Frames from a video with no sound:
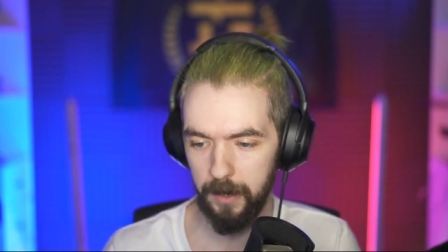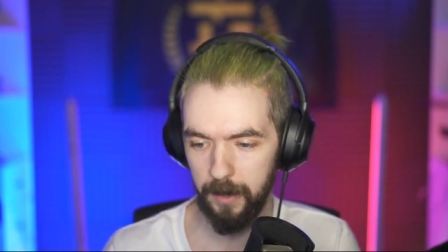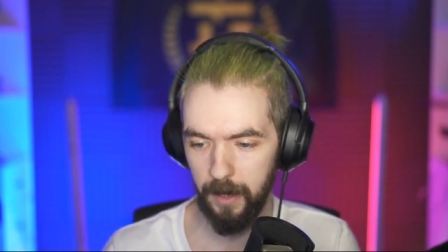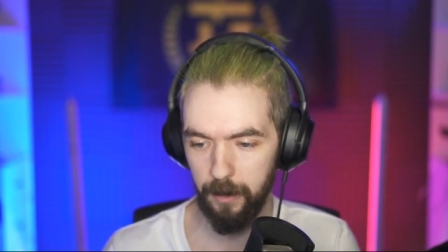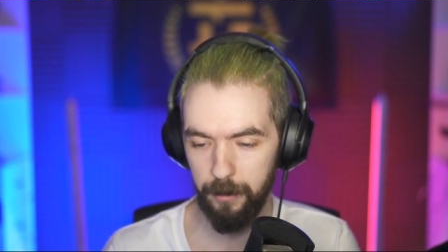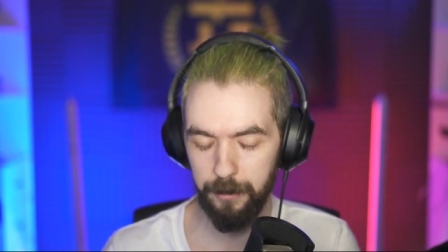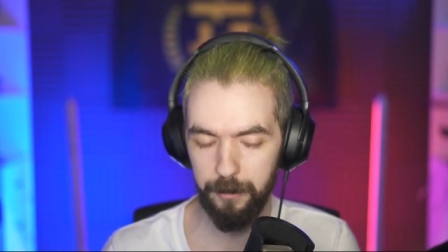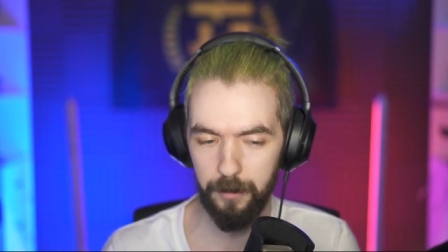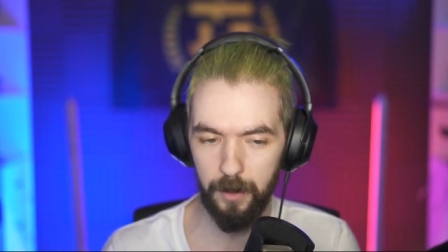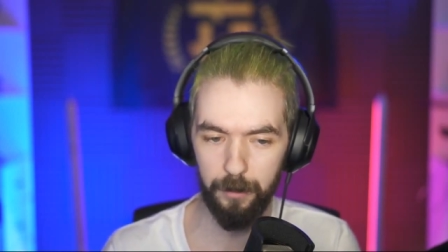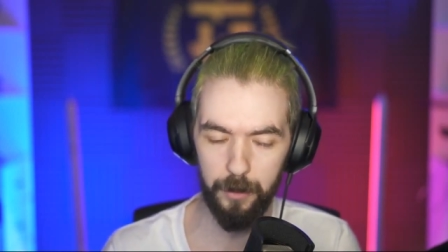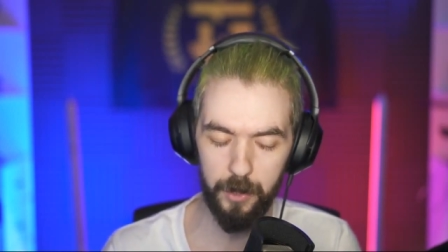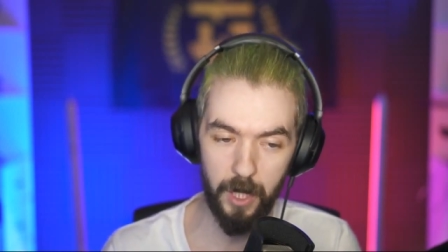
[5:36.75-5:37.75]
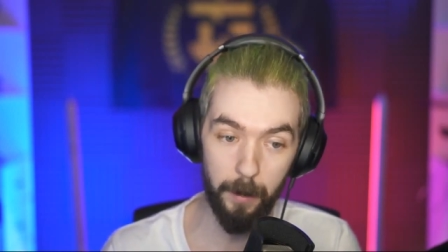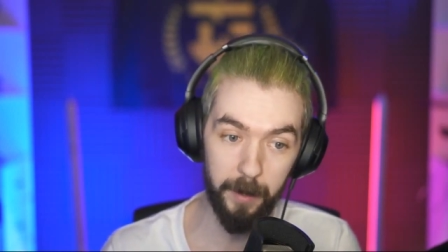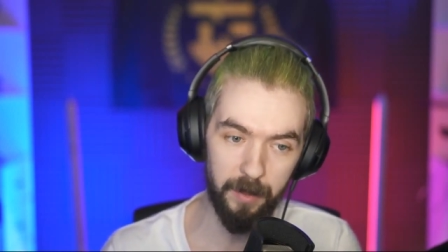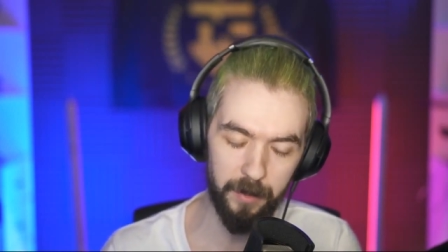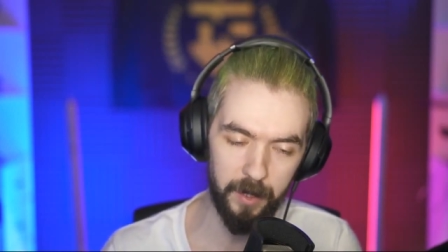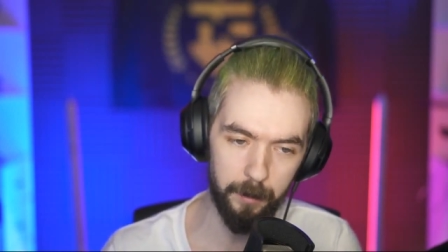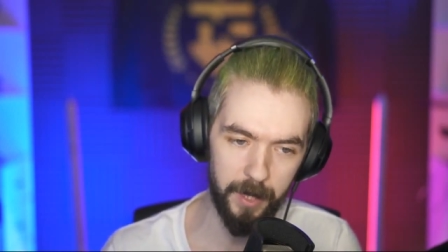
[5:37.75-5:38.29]
And then if you stop
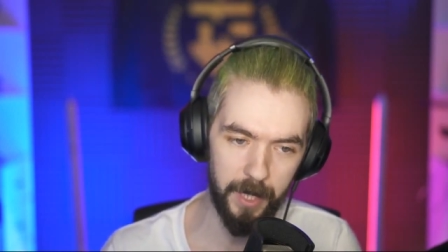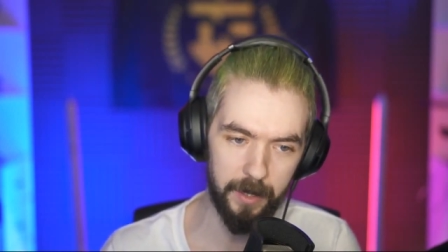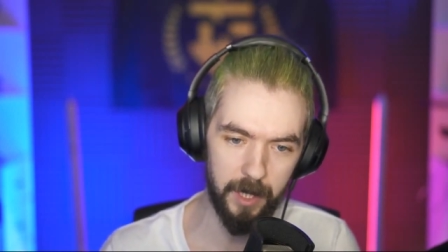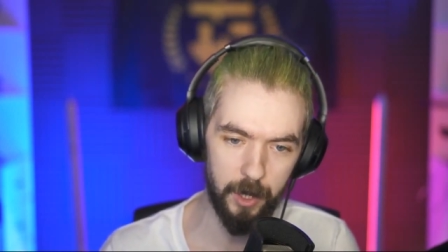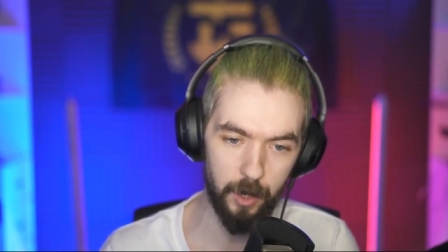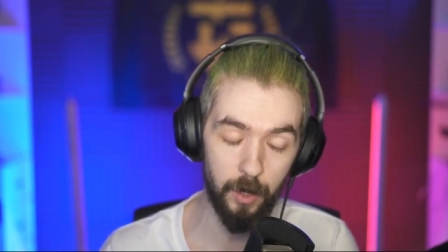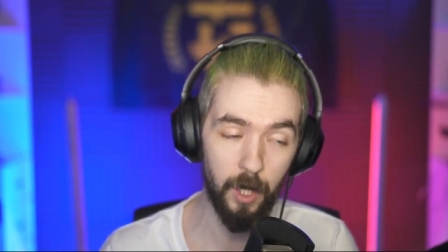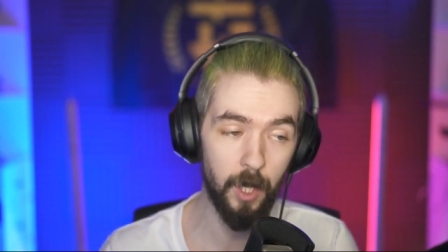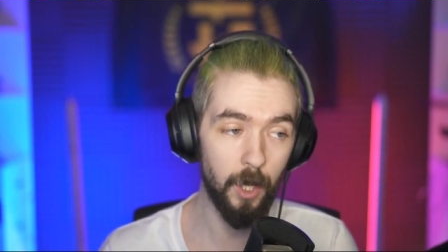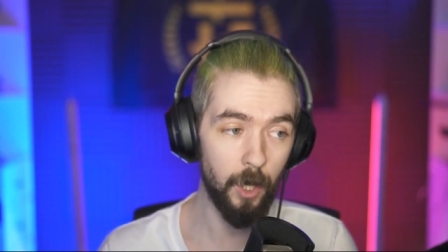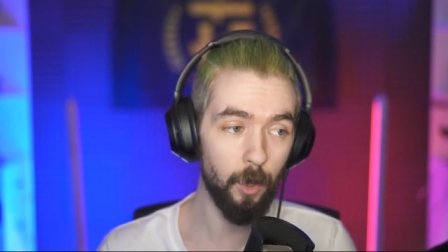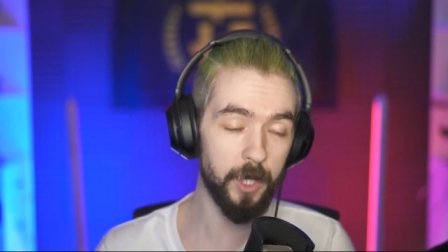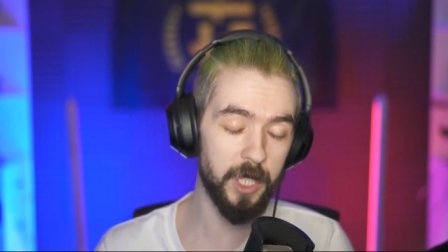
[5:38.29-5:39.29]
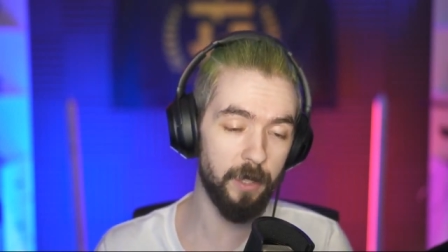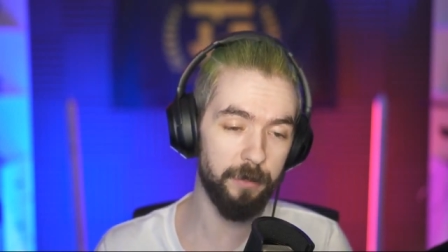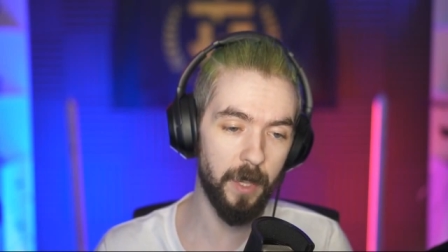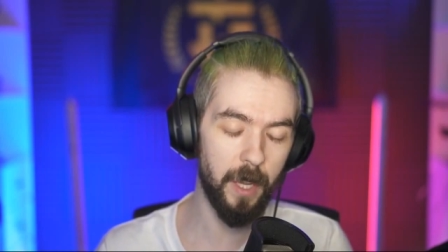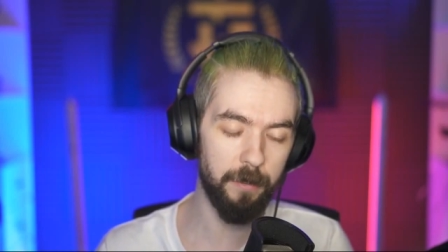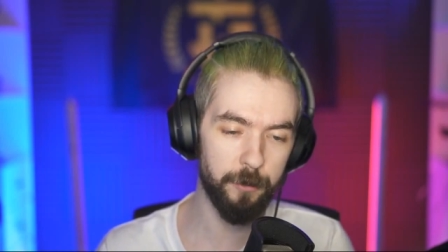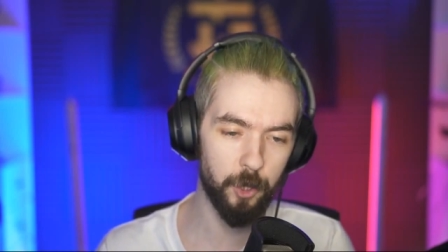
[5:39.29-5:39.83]
giving them that attention, which
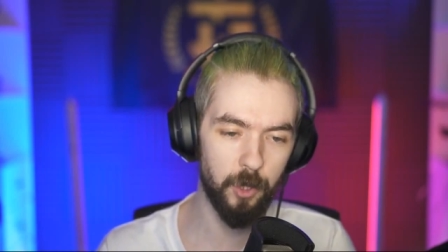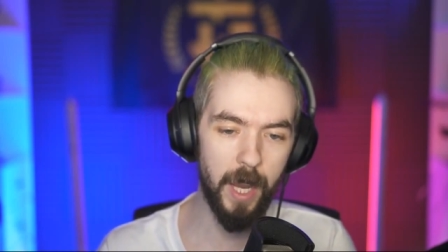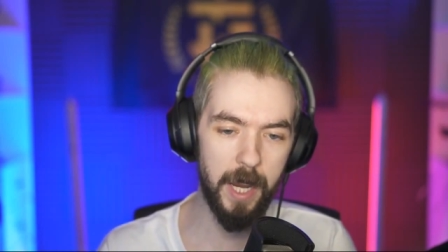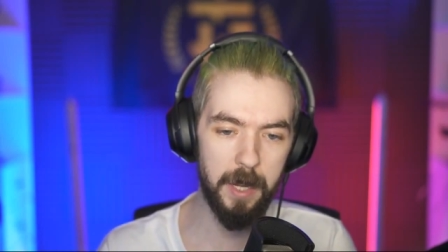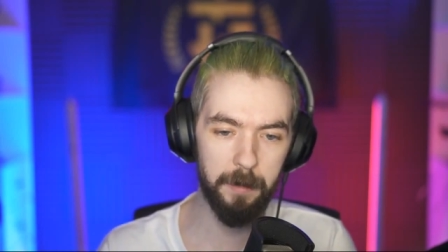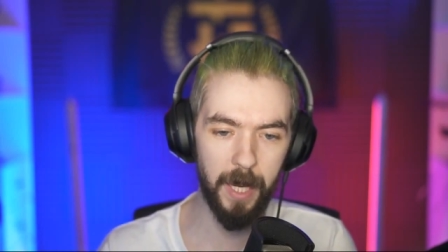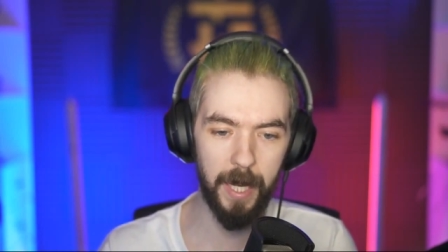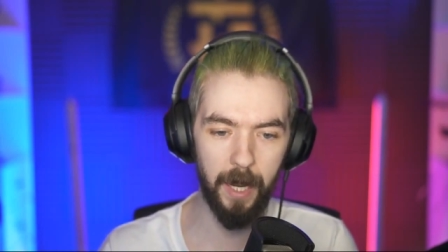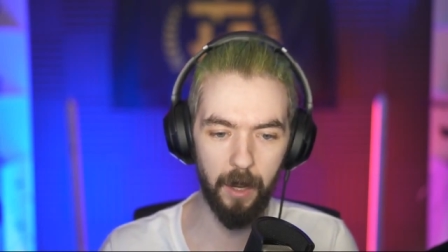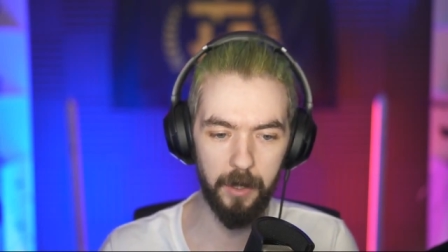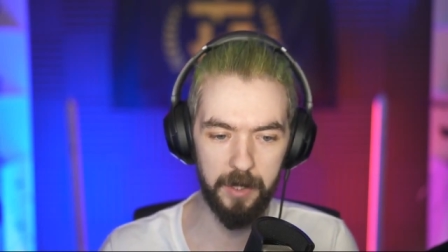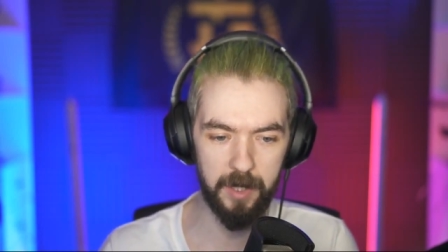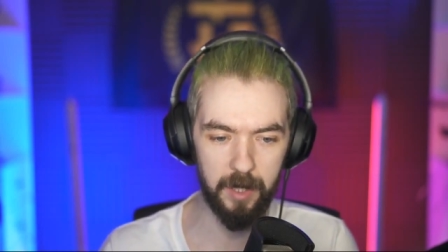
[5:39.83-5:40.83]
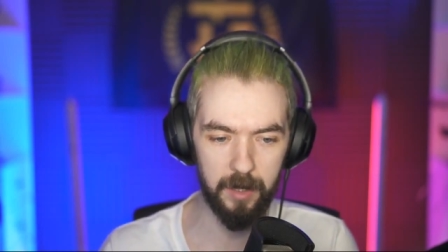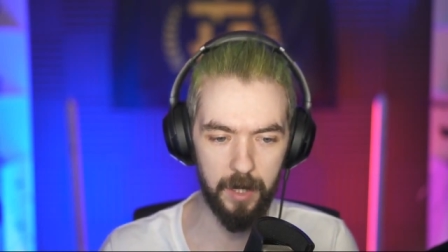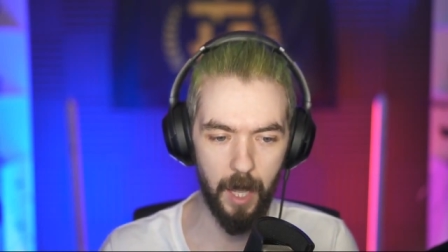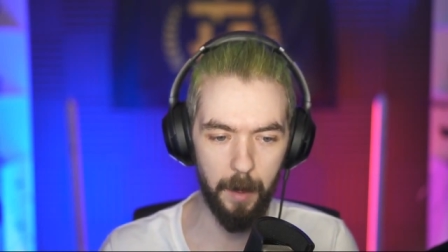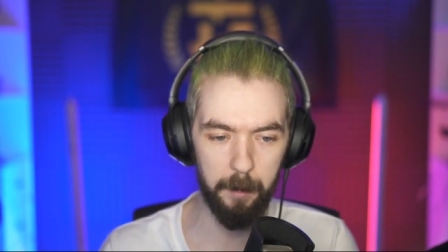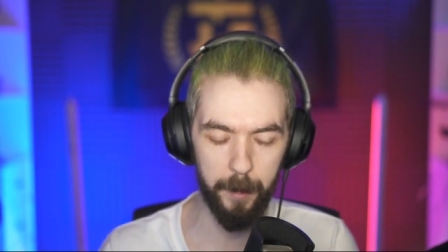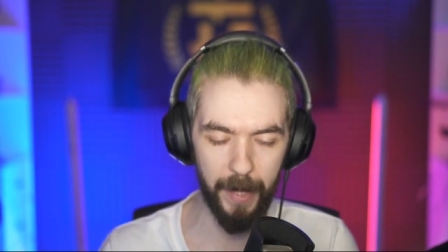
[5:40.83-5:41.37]
I've tried my hardest to
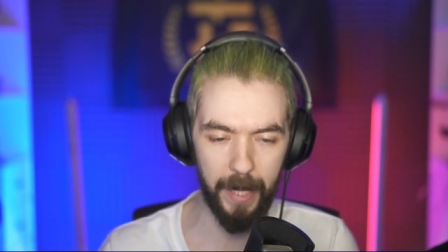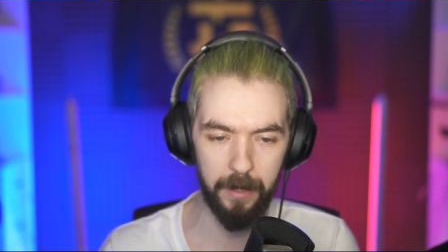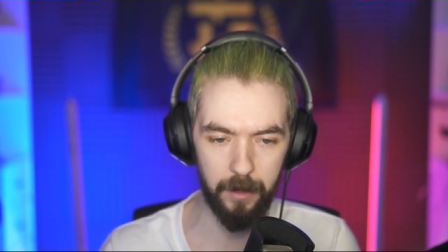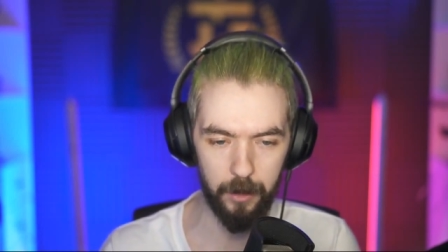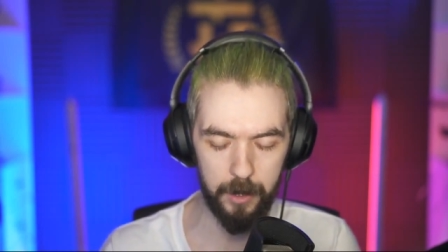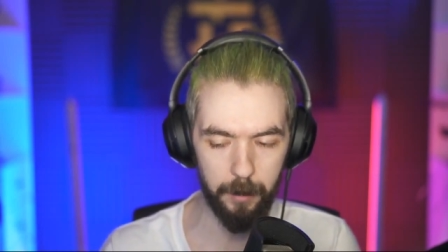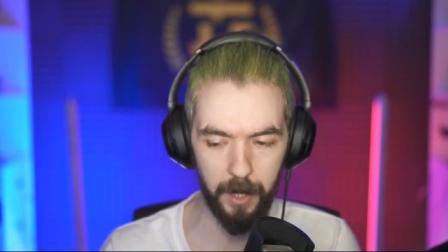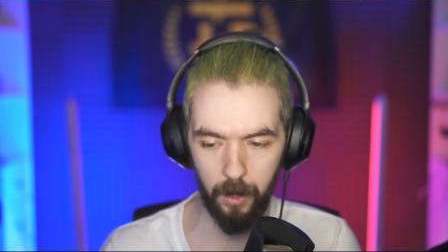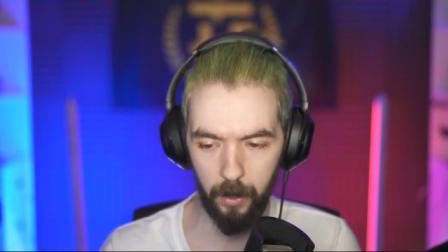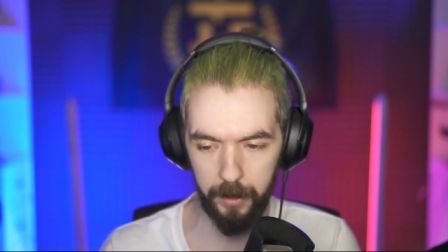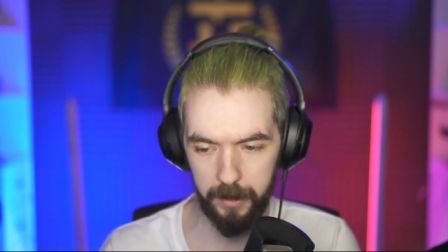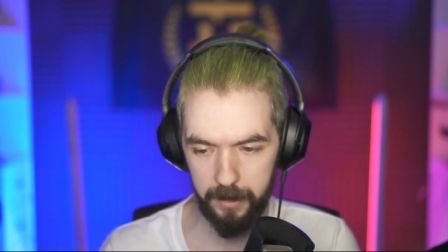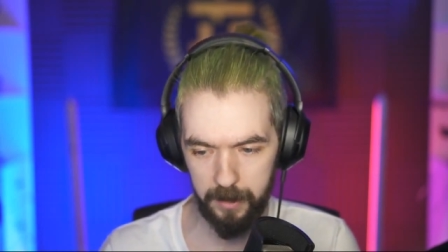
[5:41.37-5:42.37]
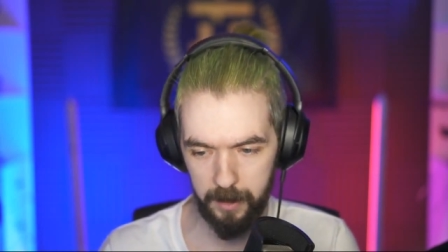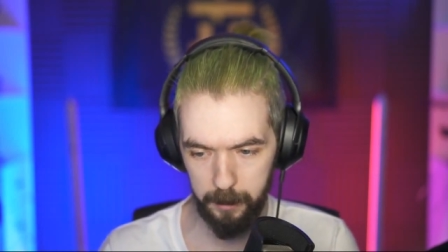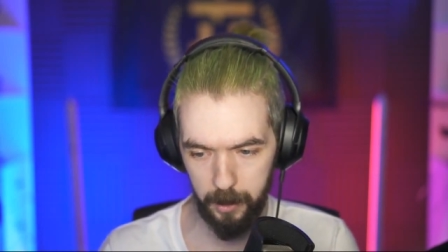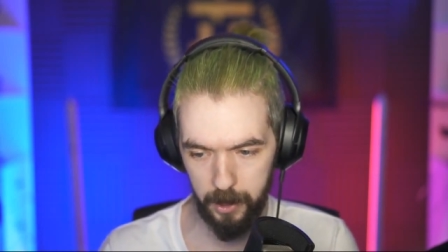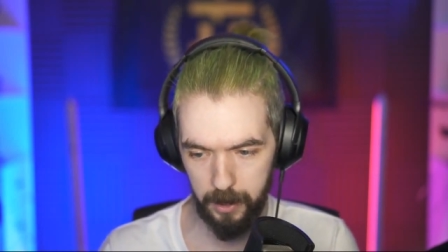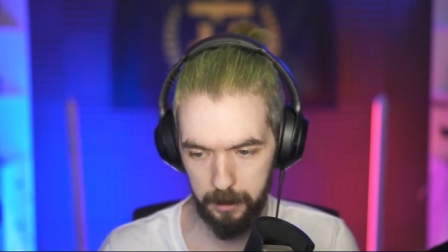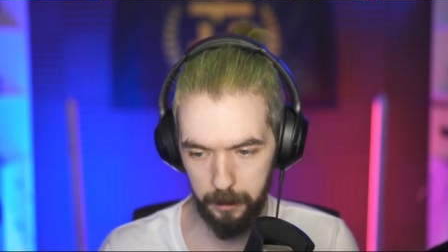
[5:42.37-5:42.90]
not pander to my audience as
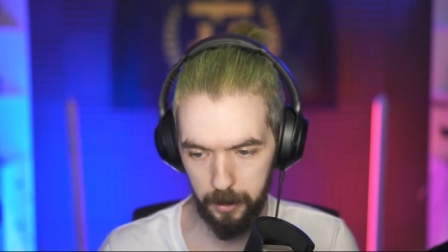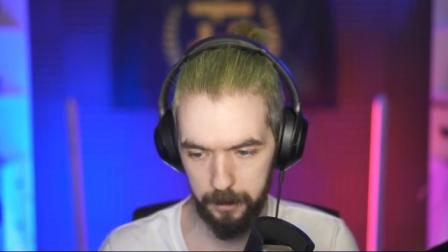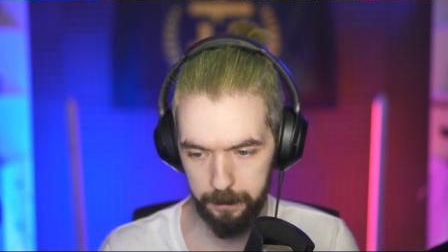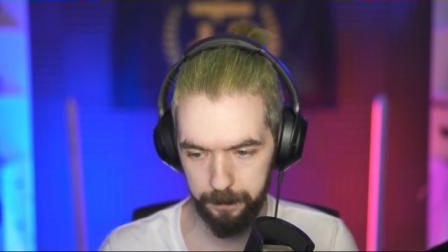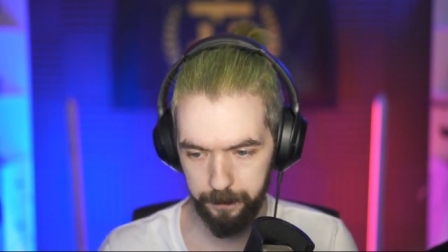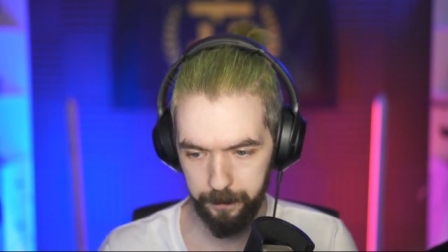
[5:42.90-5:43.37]
much anymore,